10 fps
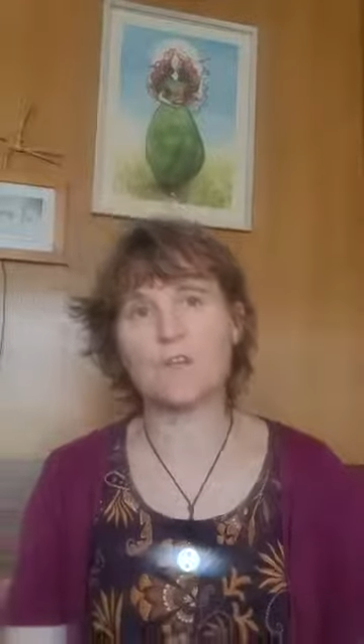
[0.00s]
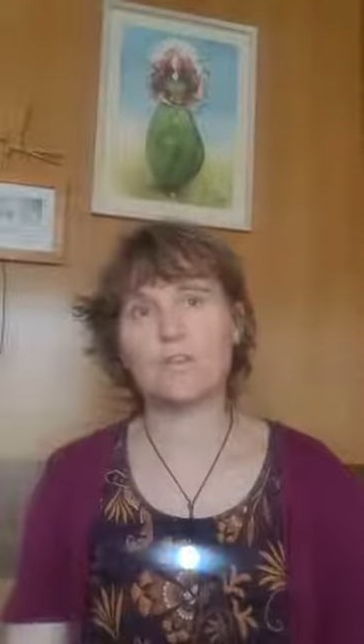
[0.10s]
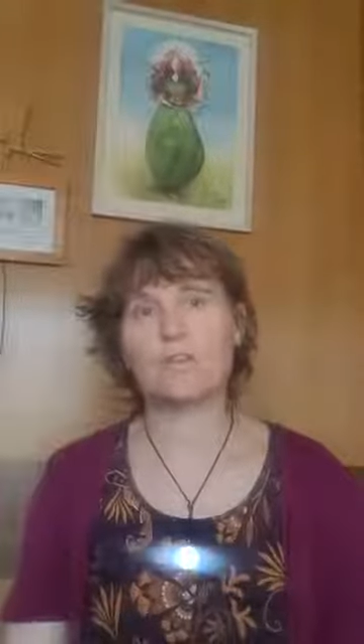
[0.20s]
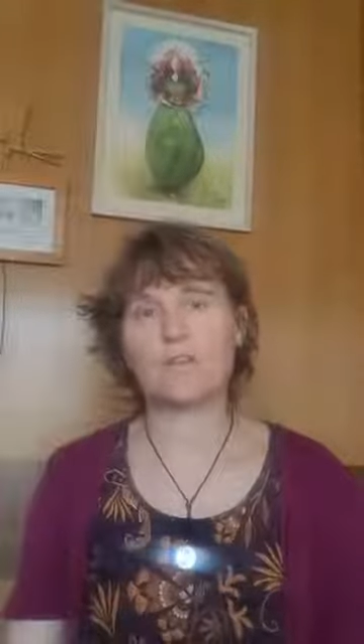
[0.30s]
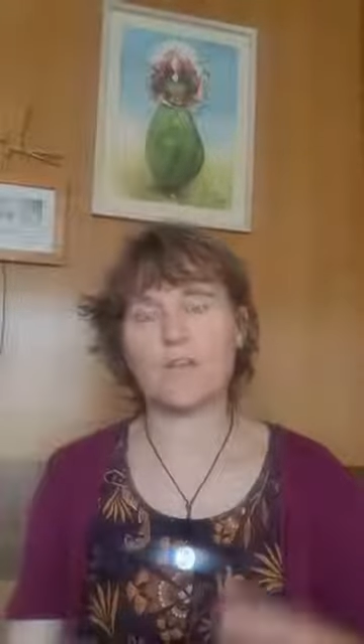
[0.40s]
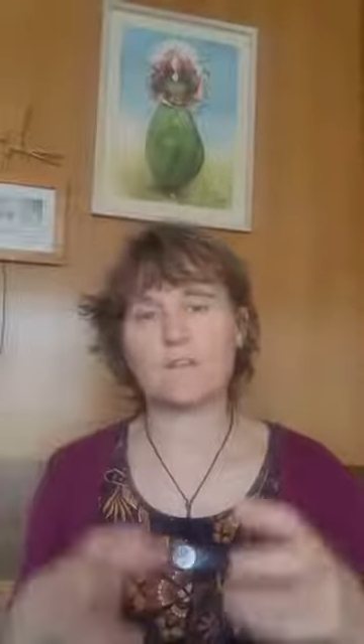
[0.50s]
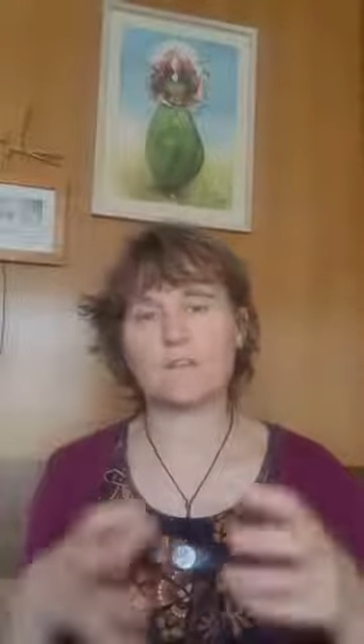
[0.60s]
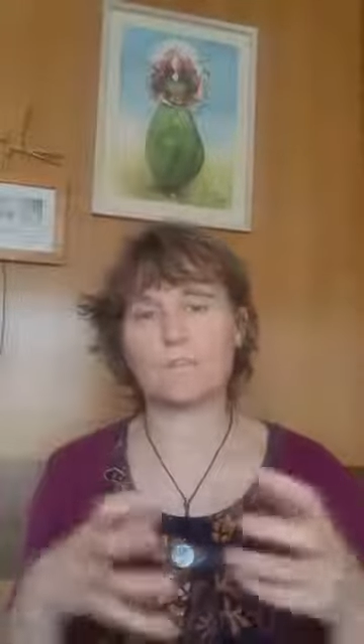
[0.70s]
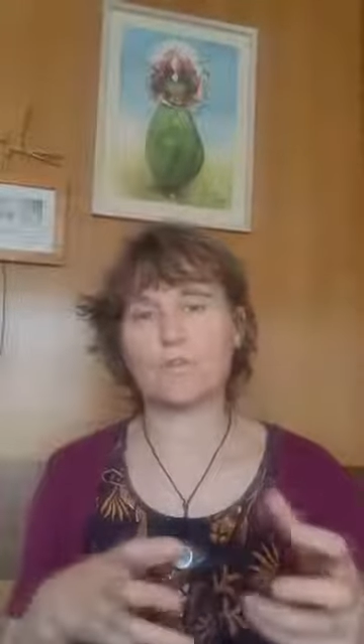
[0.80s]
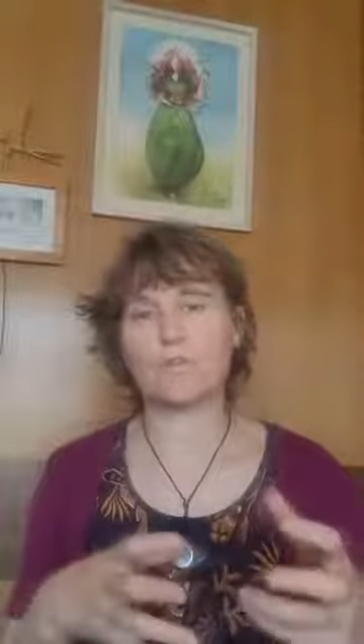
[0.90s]
you can
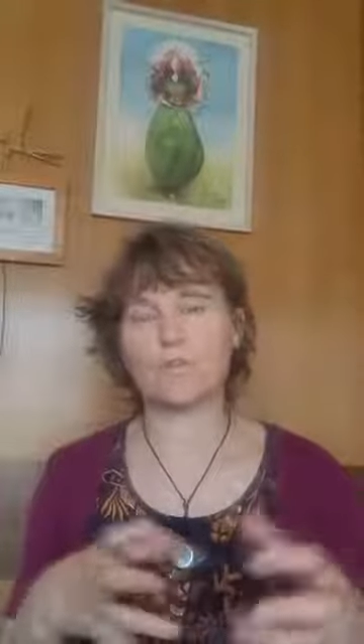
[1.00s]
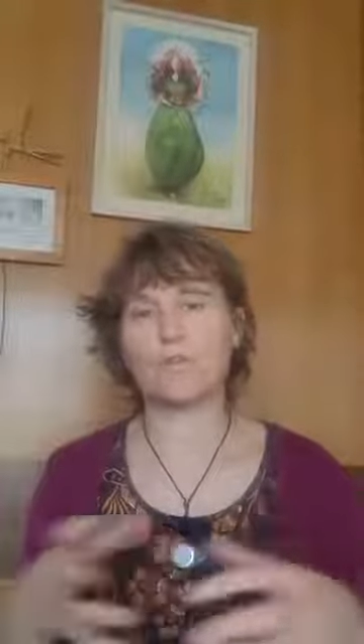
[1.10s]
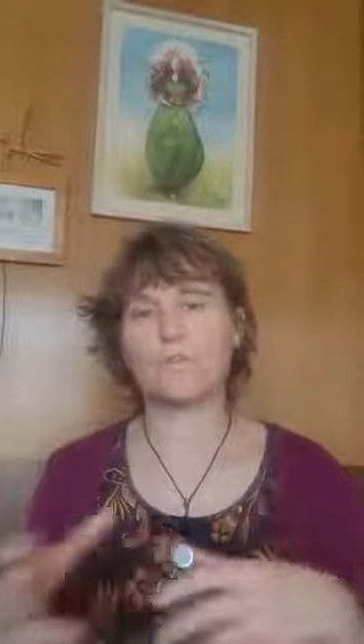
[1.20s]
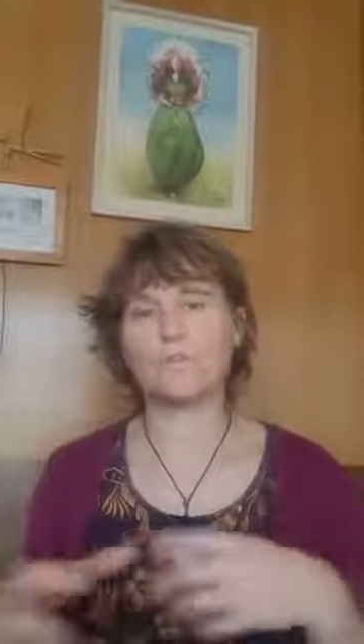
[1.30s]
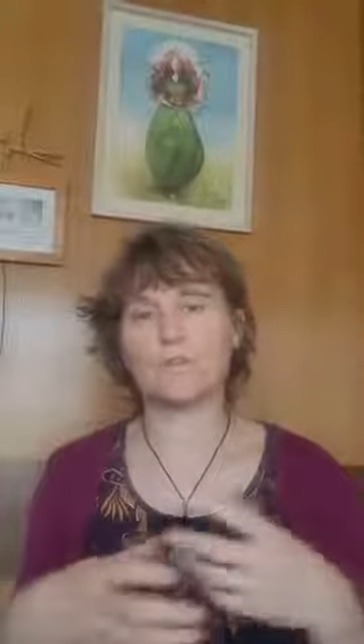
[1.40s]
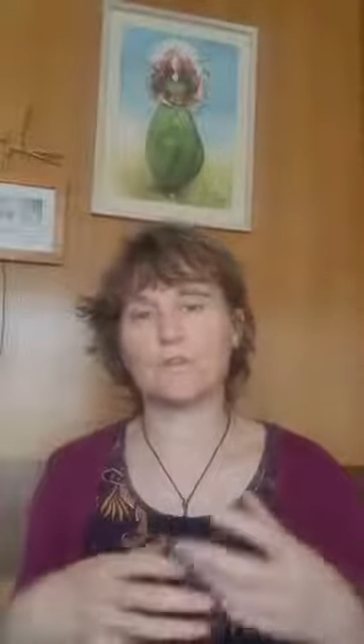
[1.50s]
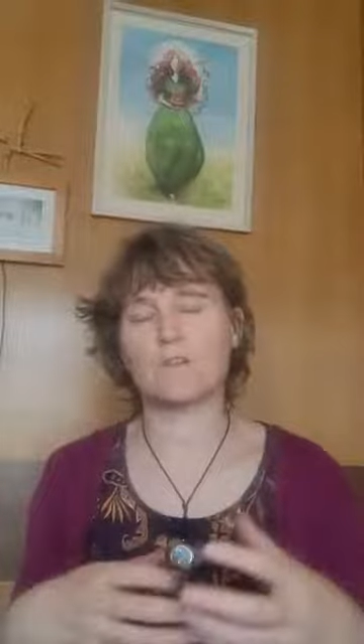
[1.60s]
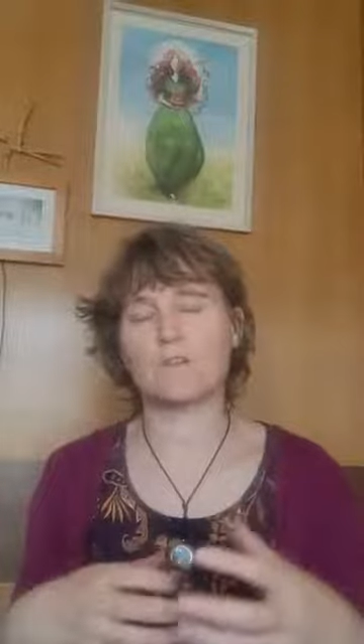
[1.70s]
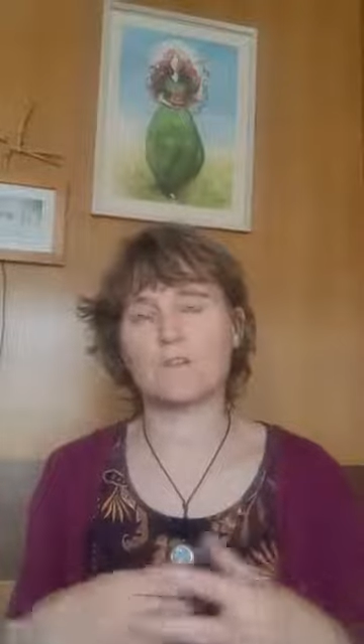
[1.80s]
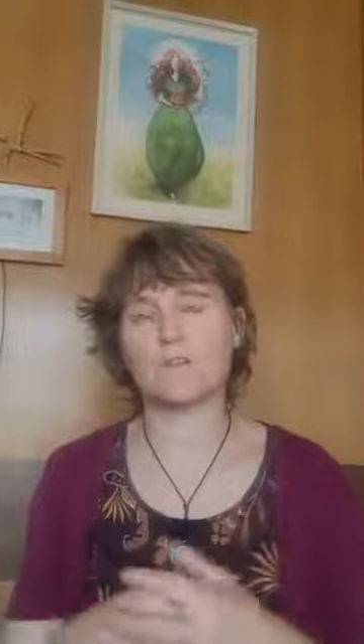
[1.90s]
get smaller cups that
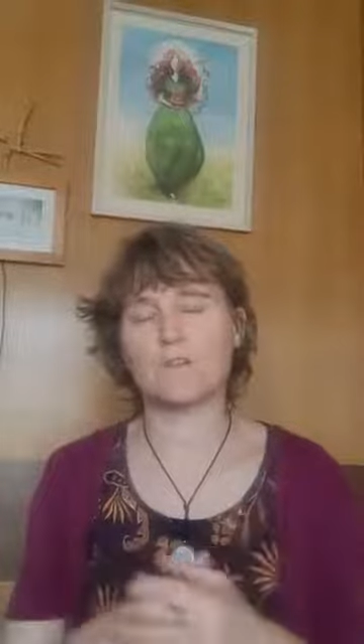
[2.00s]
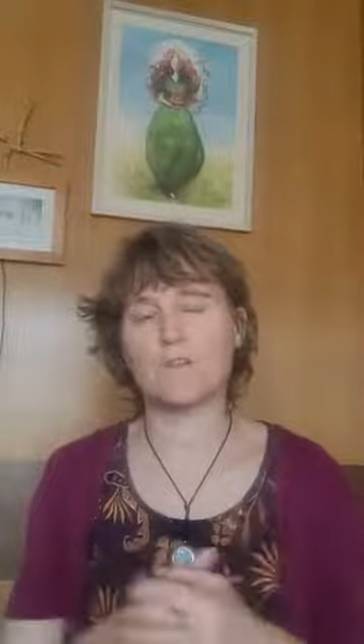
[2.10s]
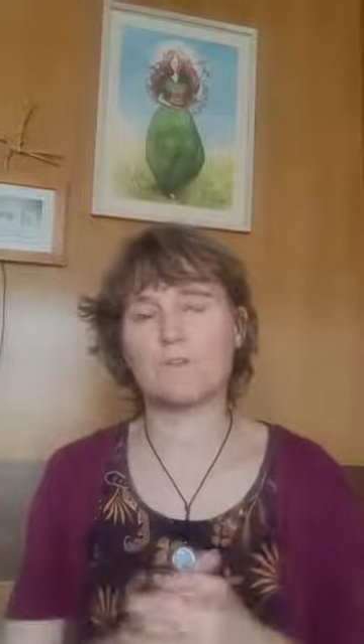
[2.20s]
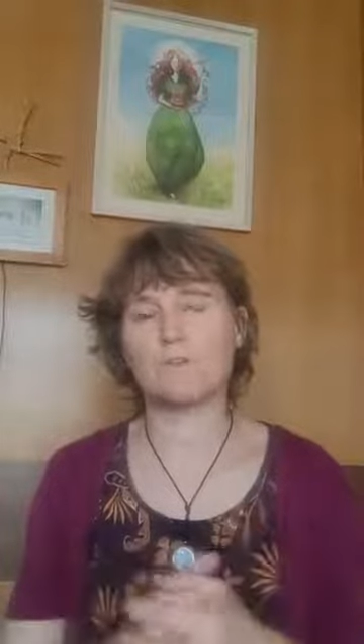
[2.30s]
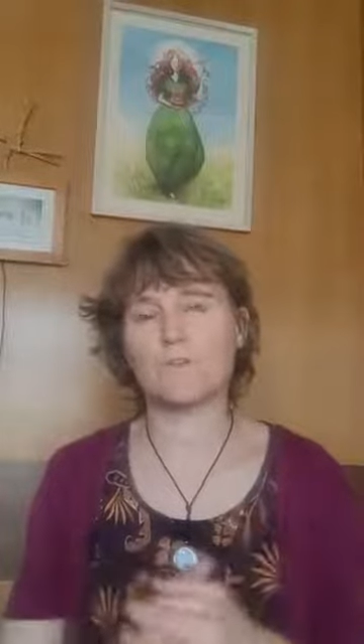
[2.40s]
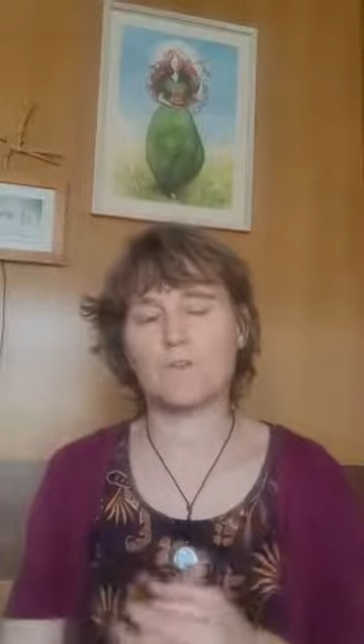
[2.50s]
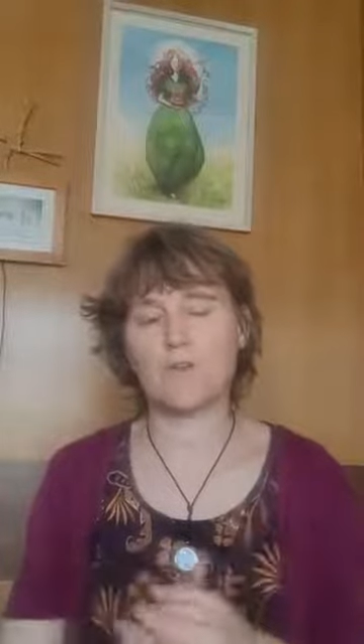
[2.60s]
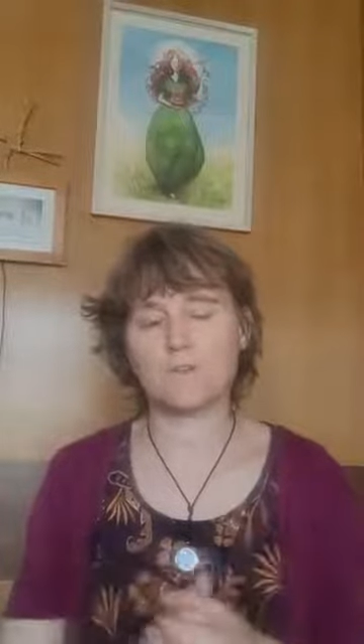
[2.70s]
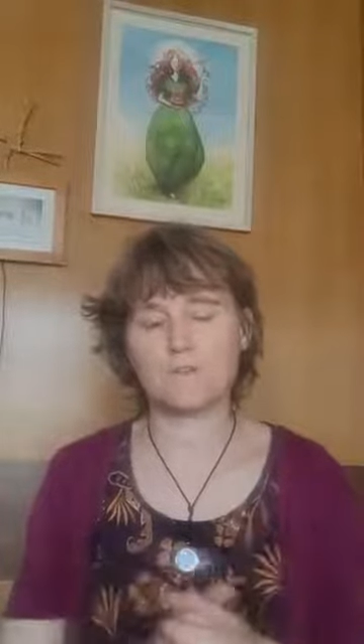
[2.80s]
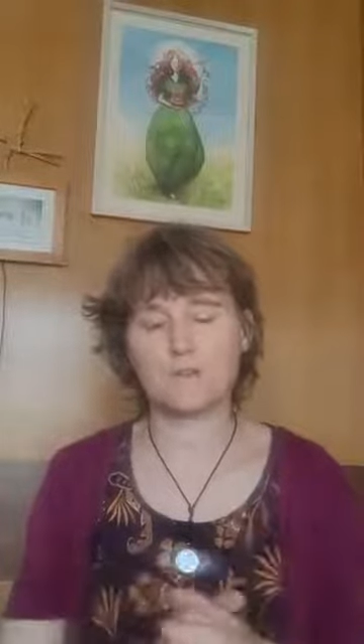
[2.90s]
can help with
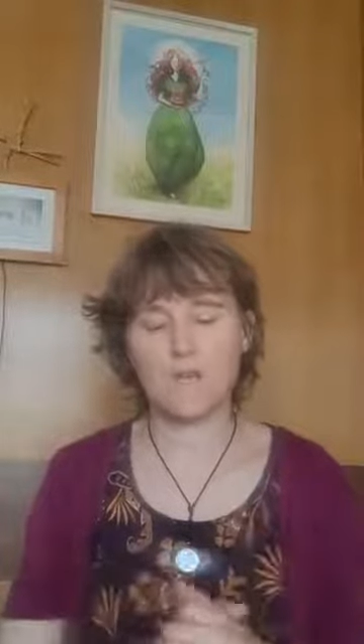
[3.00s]
that.